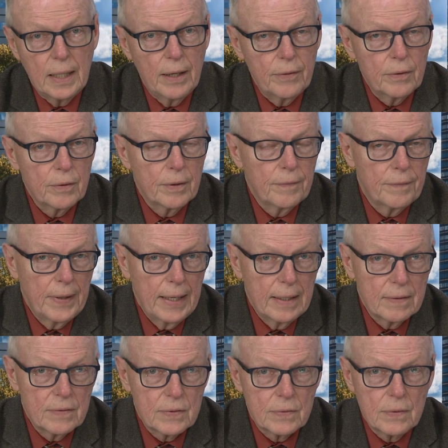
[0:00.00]
other
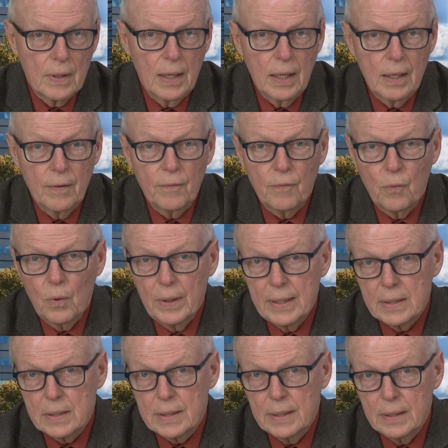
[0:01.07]
events. Uh, for
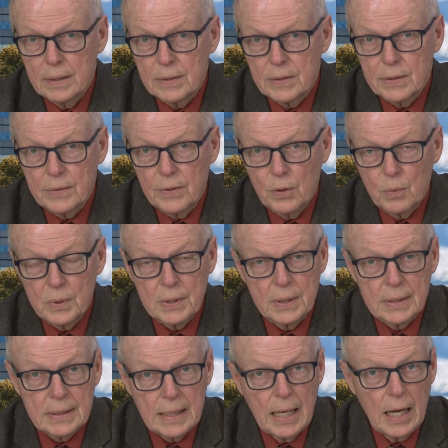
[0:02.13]
instance, there was a
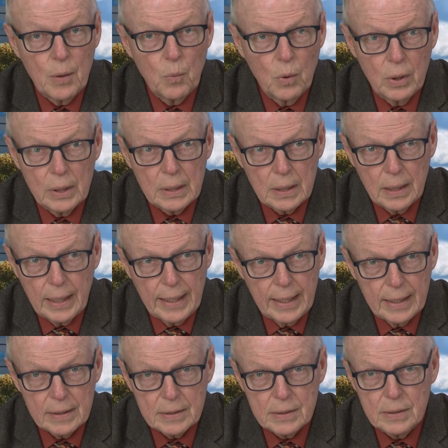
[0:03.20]
Skywarn
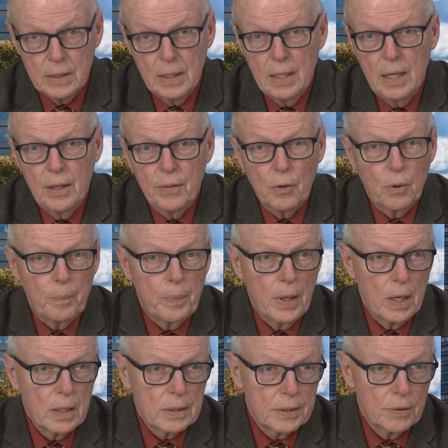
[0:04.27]
class, there were
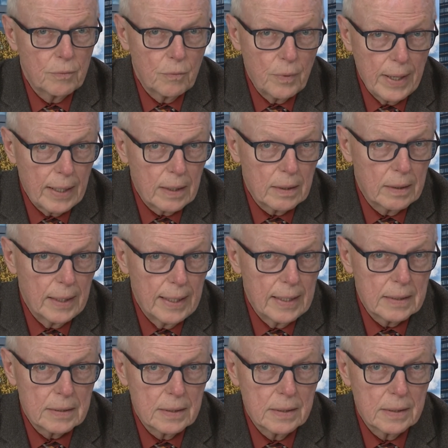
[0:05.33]
Parks and Rec
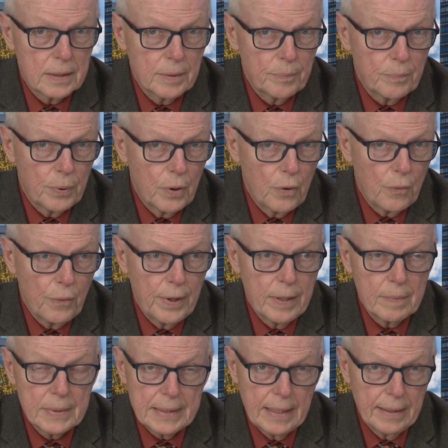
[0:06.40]
classes and
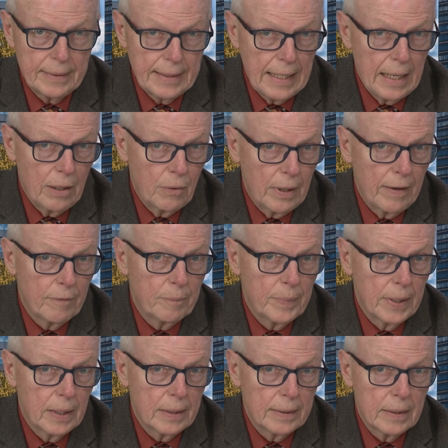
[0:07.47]
programs that now have
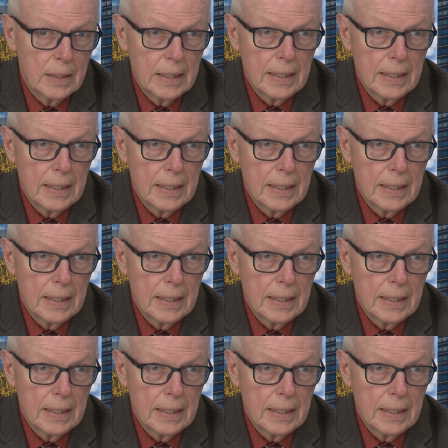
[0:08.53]
been